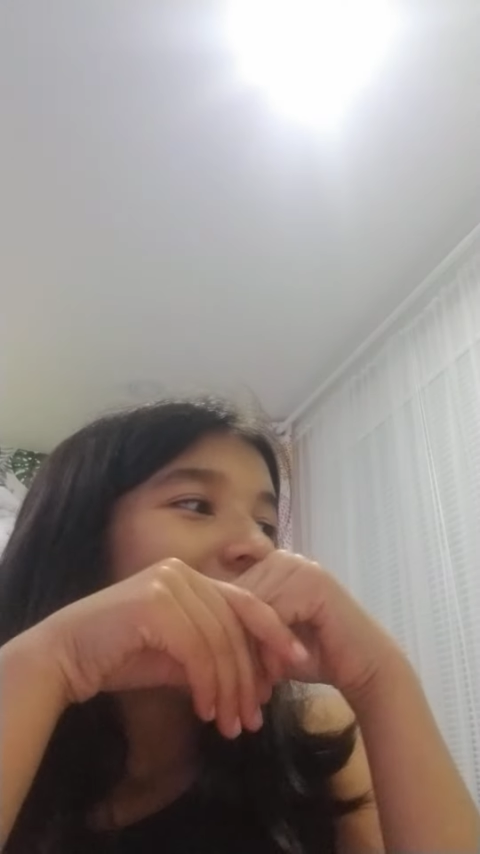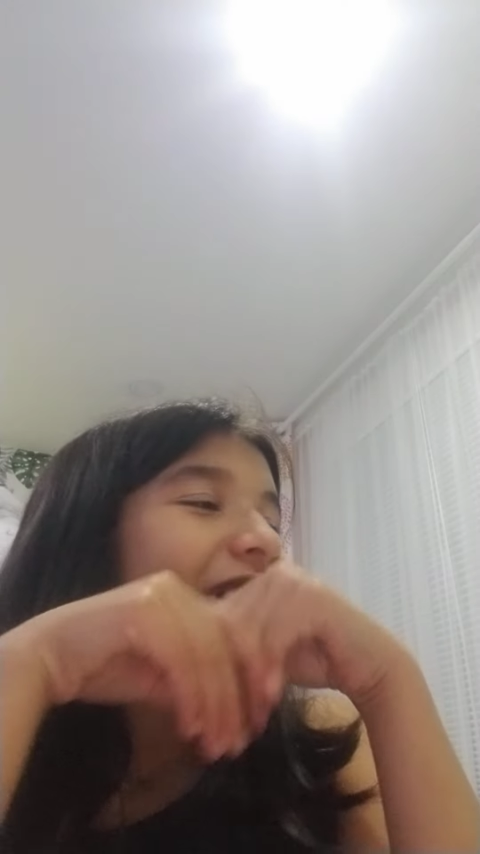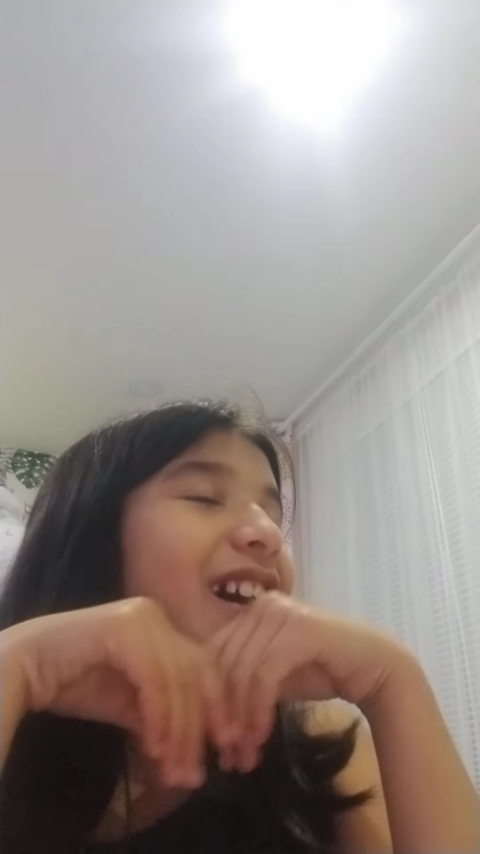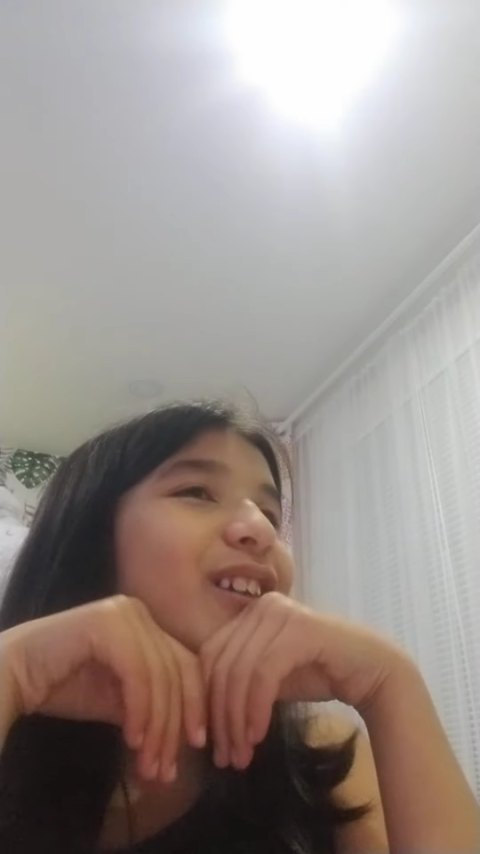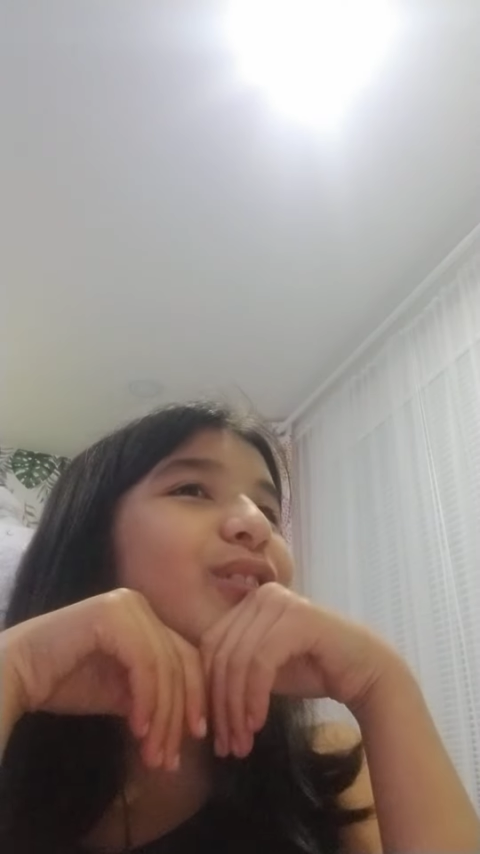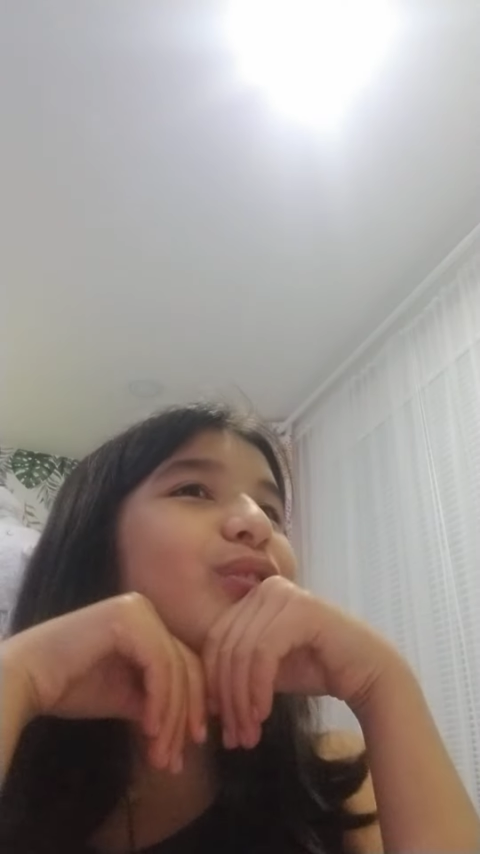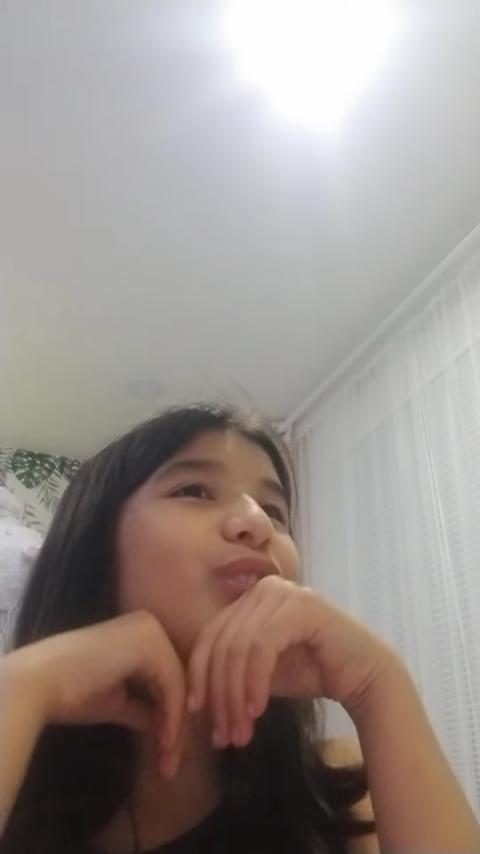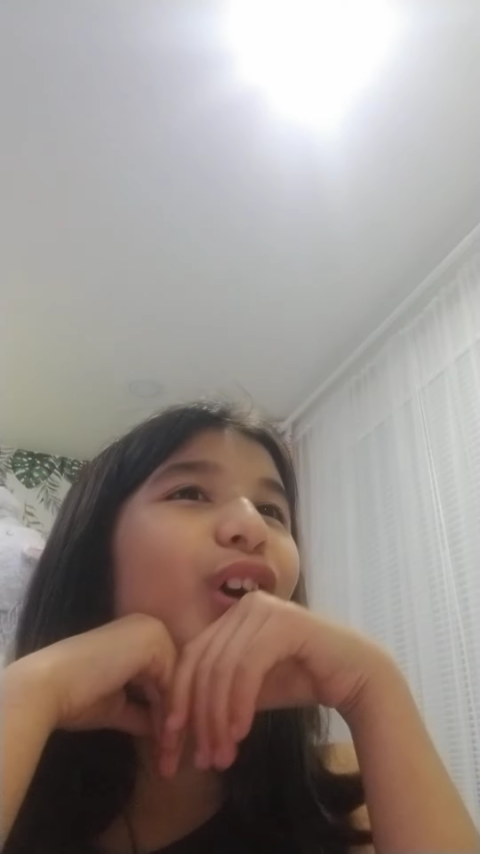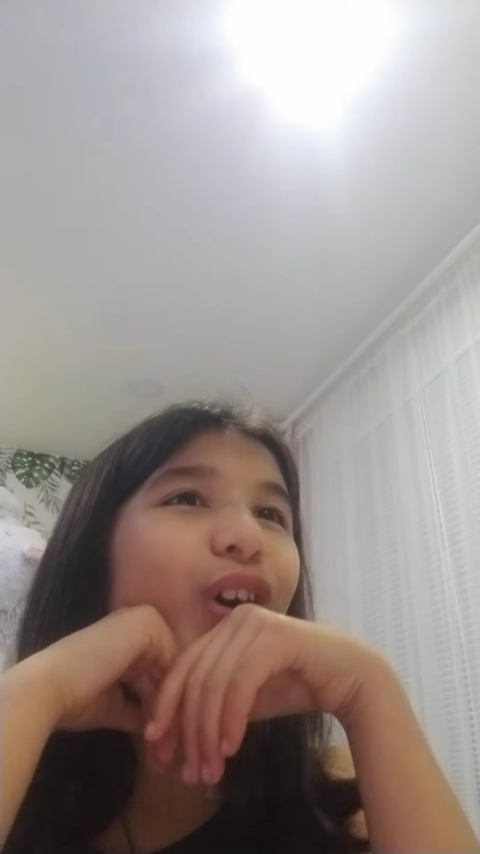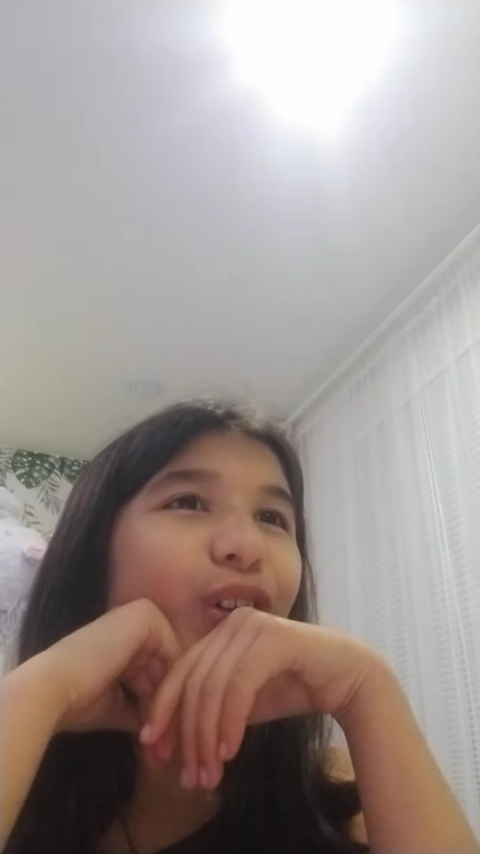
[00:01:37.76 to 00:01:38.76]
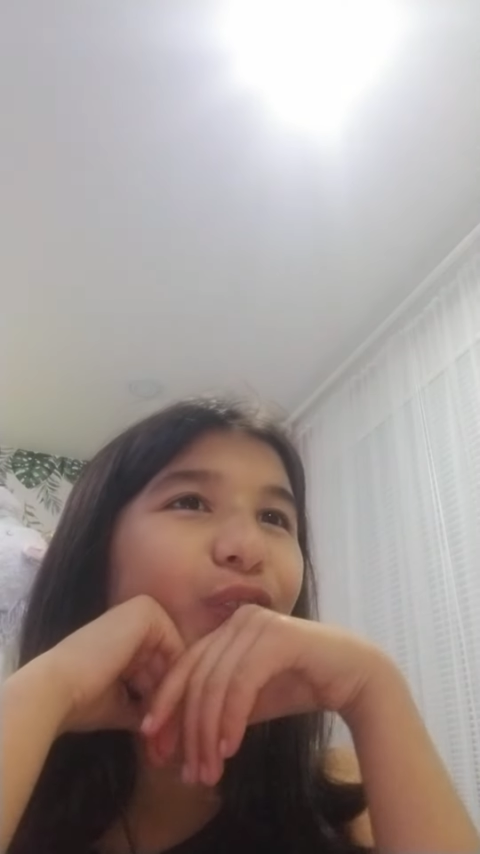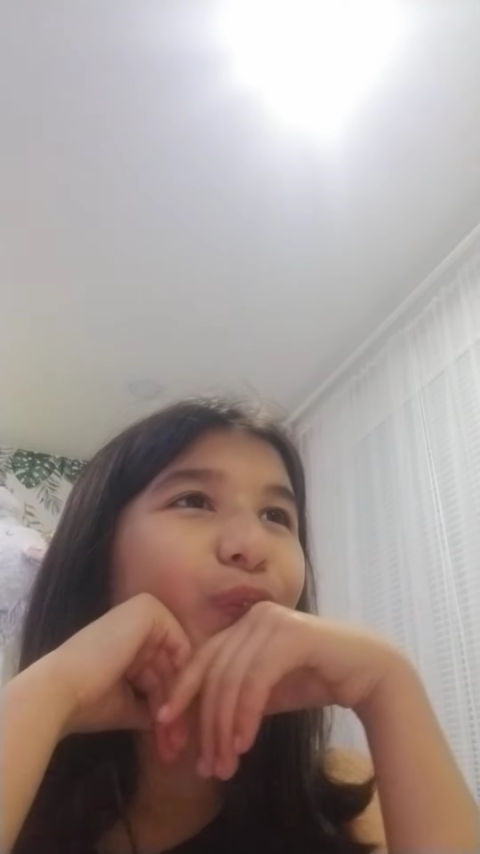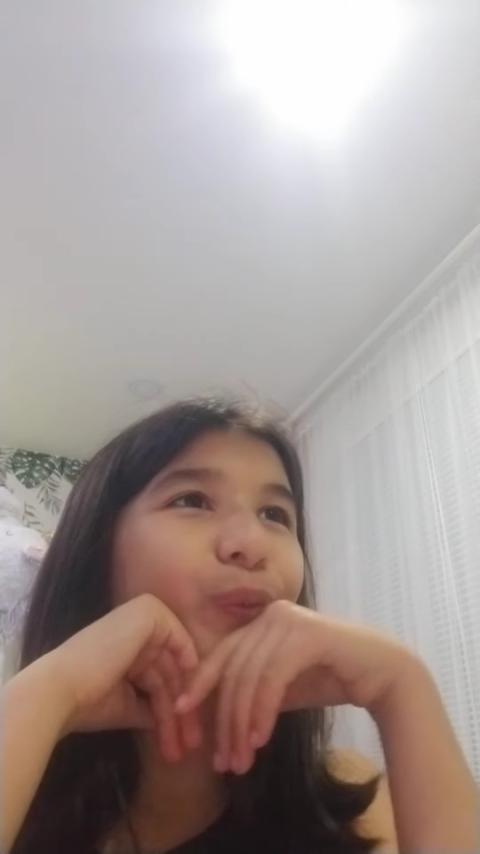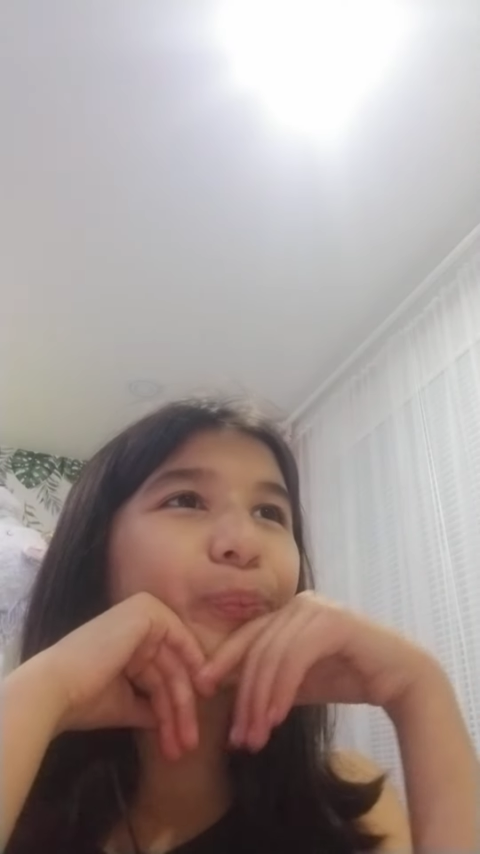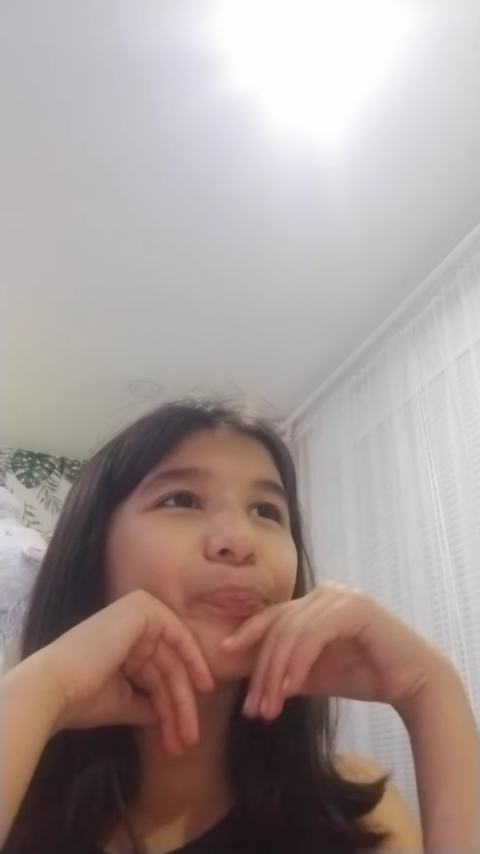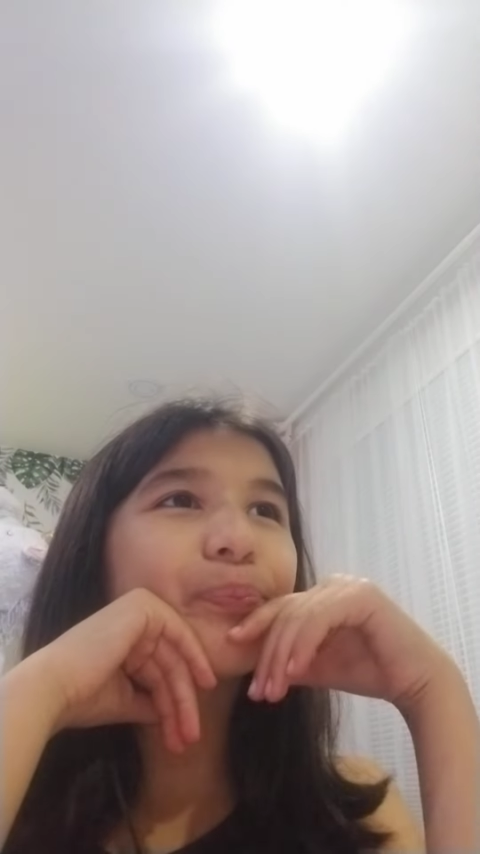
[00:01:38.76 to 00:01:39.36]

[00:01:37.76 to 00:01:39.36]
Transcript: I don't know.